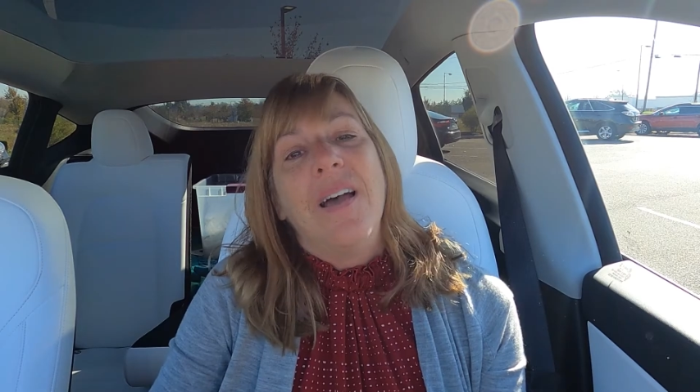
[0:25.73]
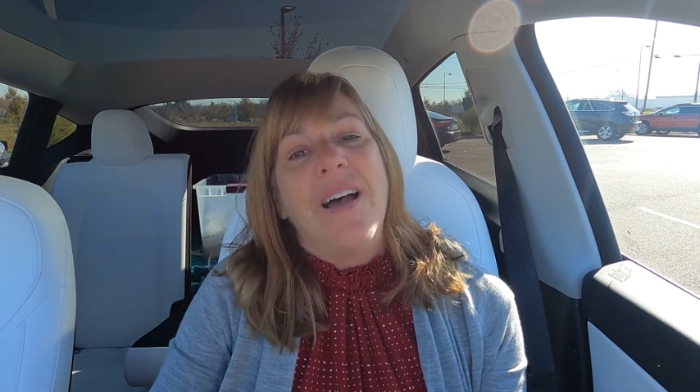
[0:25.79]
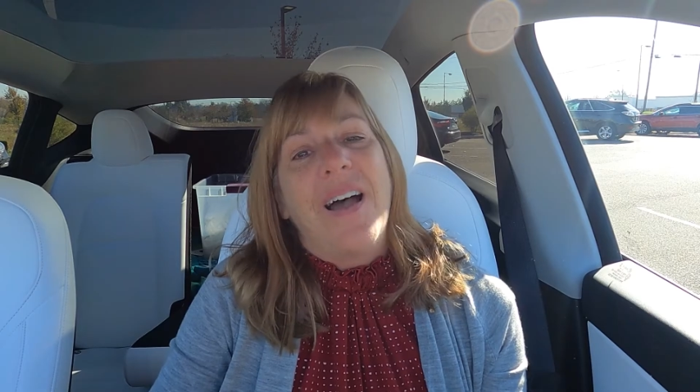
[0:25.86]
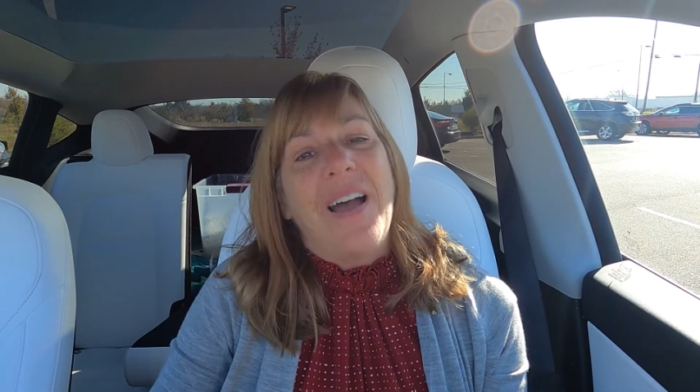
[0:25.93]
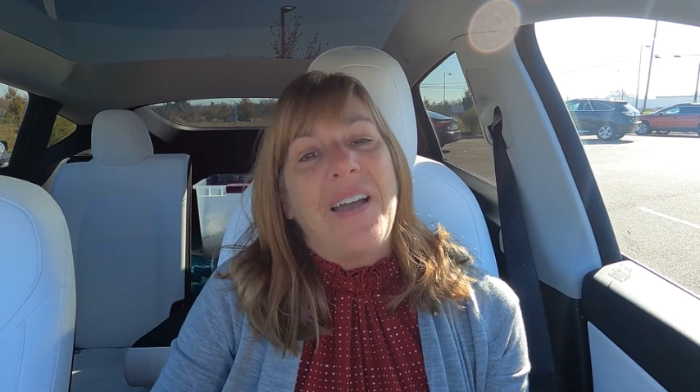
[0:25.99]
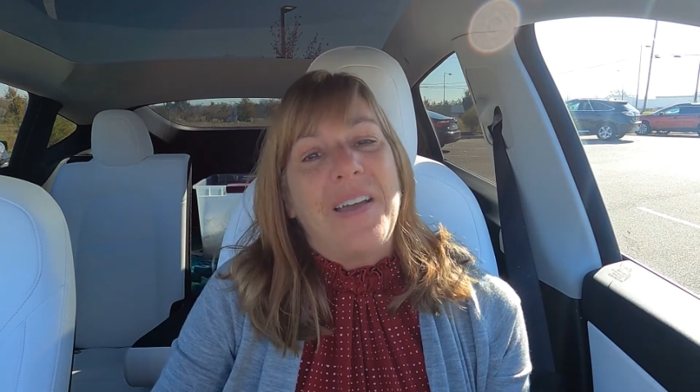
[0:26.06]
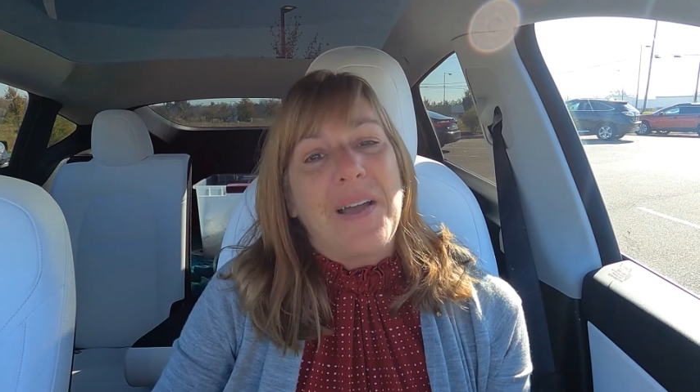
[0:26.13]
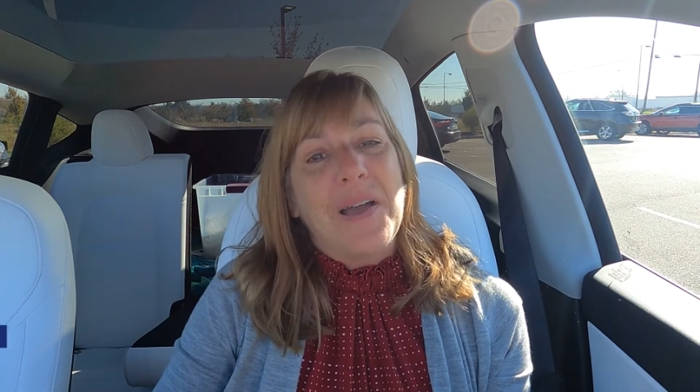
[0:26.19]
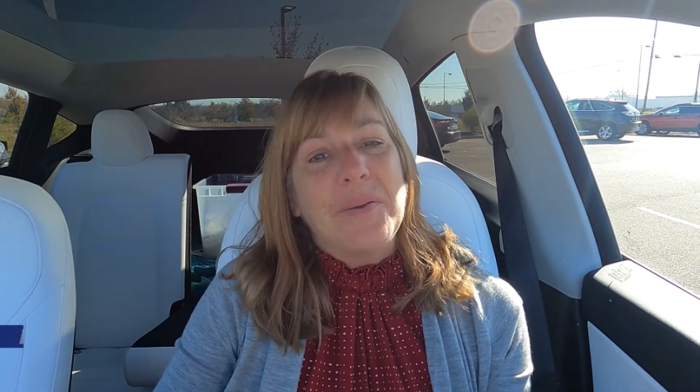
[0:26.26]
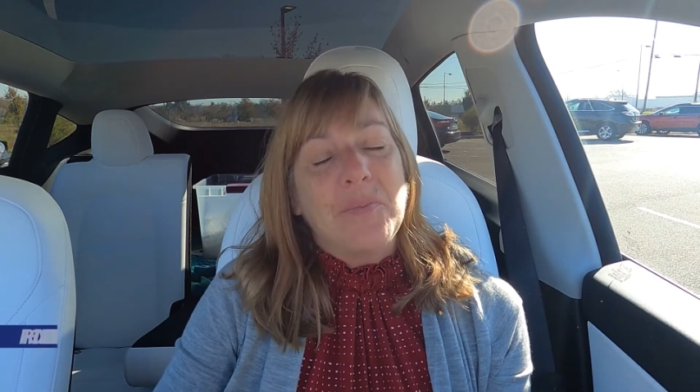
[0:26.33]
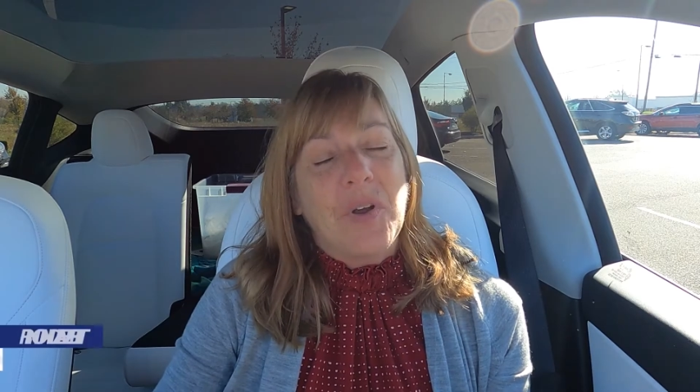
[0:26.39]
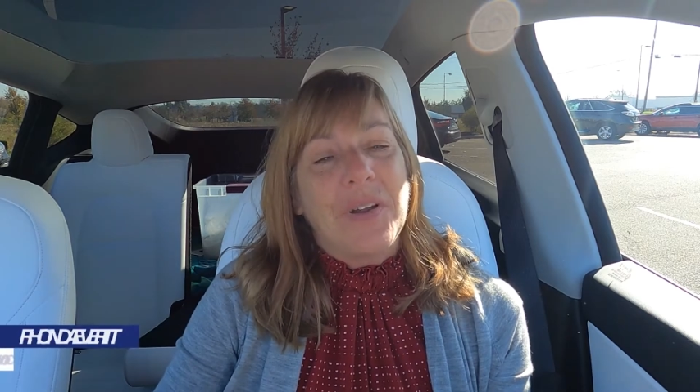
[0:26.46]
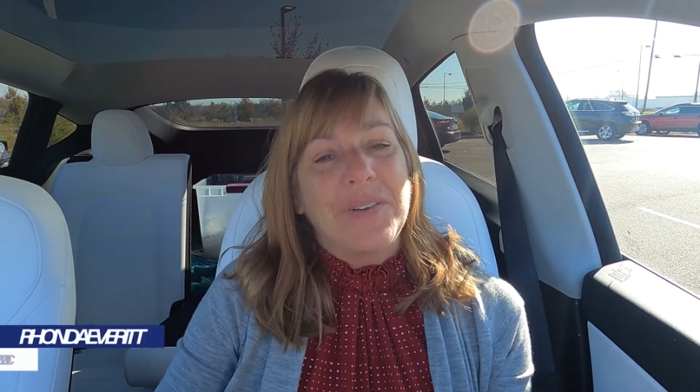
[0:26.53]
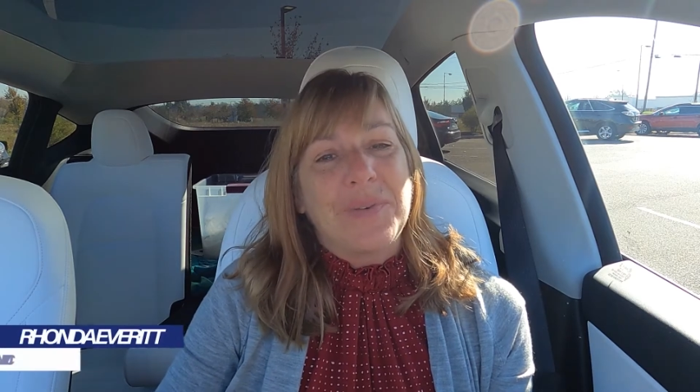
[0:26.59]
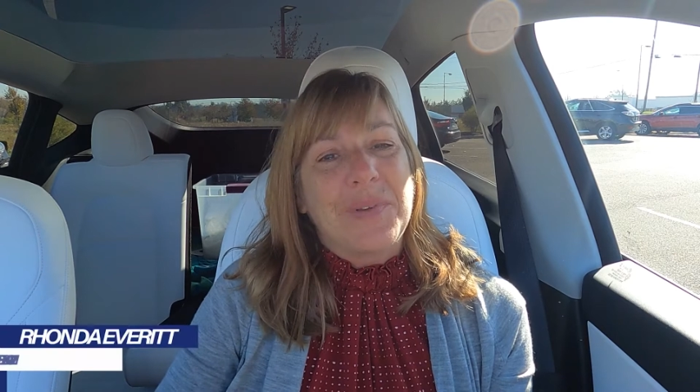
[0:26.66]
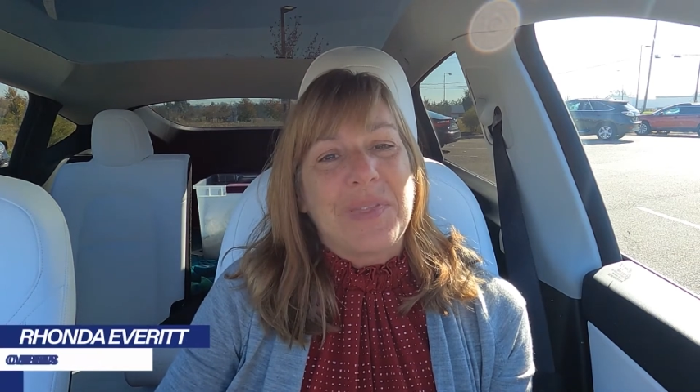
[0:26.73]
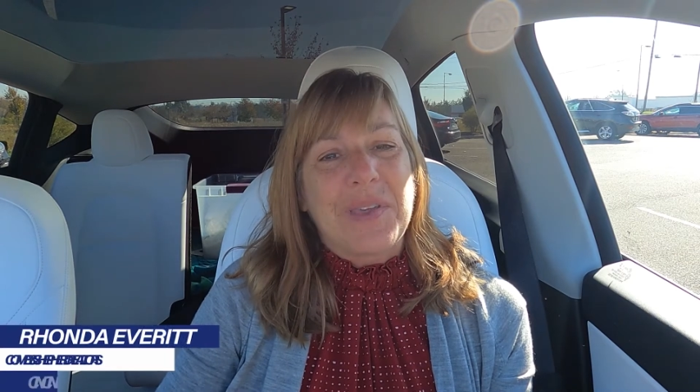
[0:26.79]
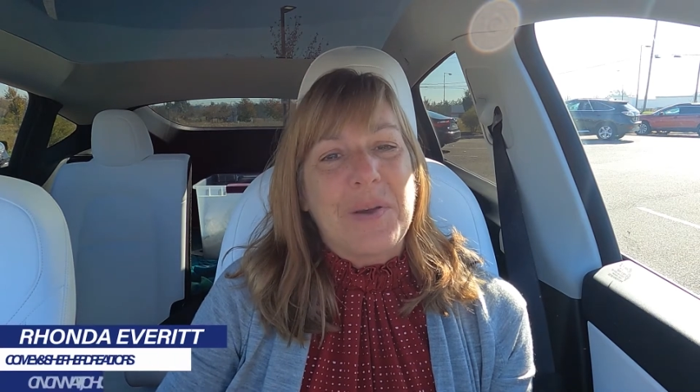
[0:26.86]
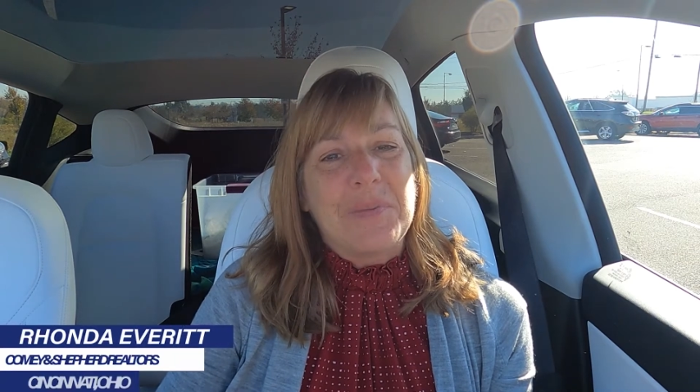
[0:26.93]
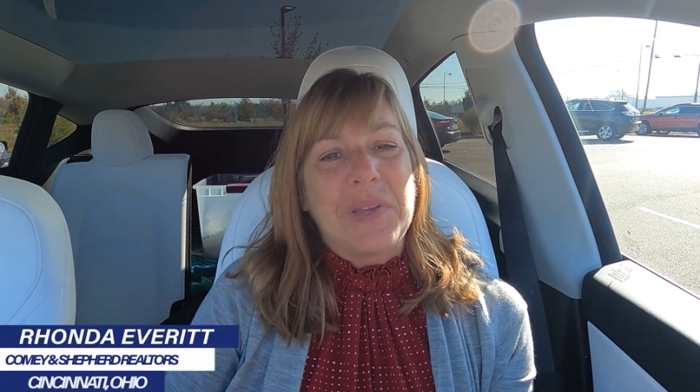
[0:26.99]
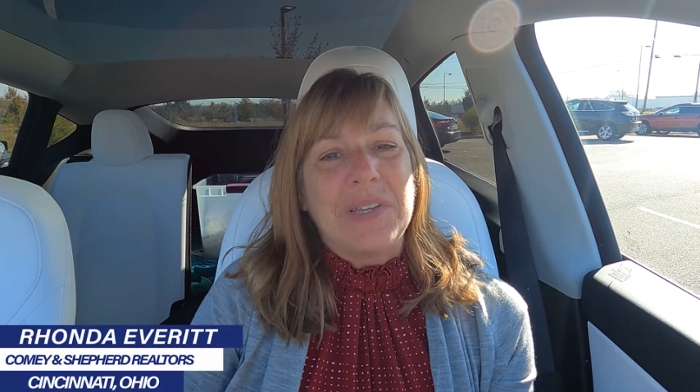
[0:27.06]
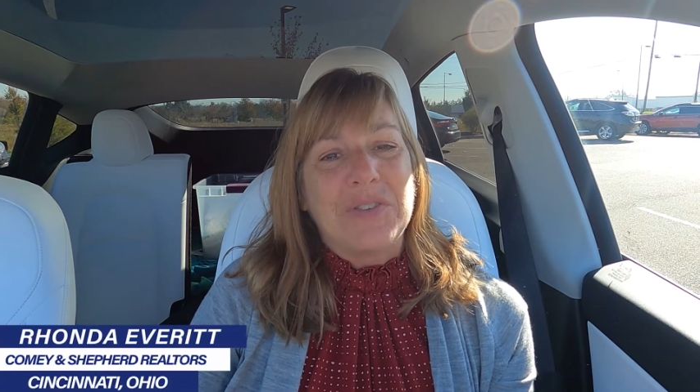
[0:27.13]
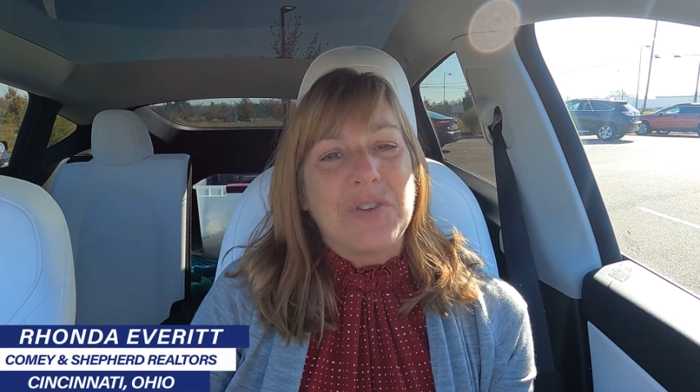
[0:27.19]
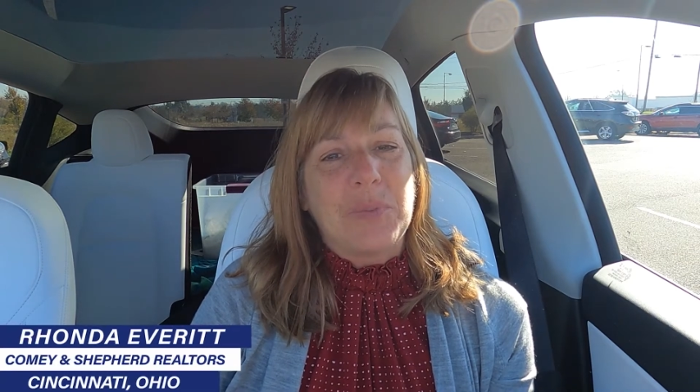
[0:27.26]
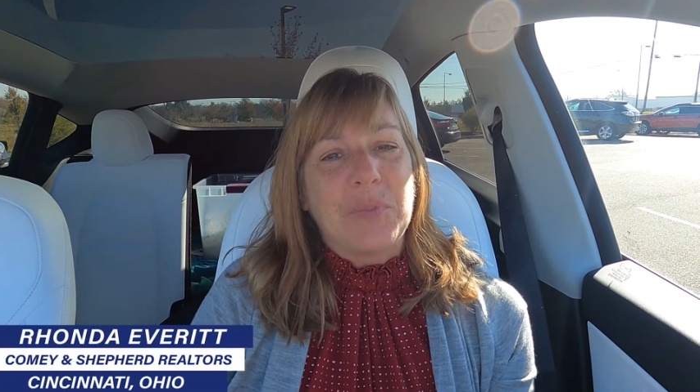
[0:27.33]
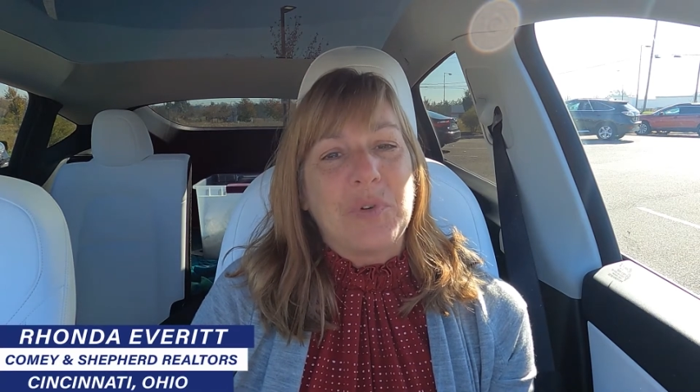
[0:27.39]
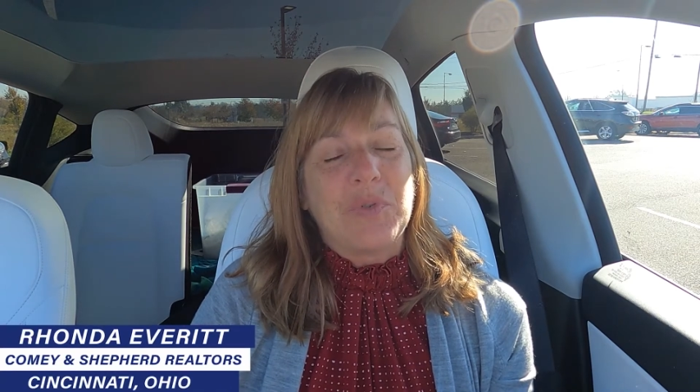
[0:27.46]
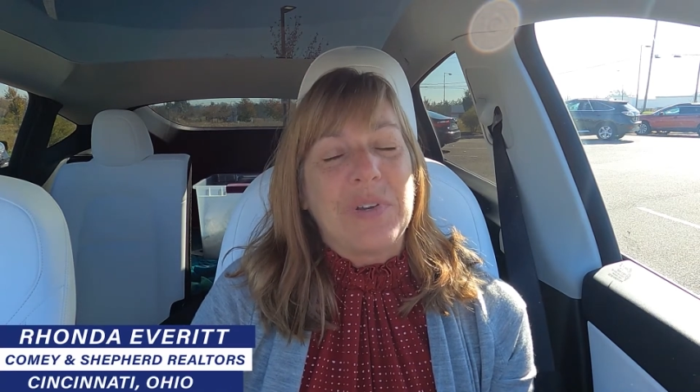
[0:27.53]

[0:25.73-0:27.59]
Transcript: Hi, I'm Rhonda with Comey and Shepherd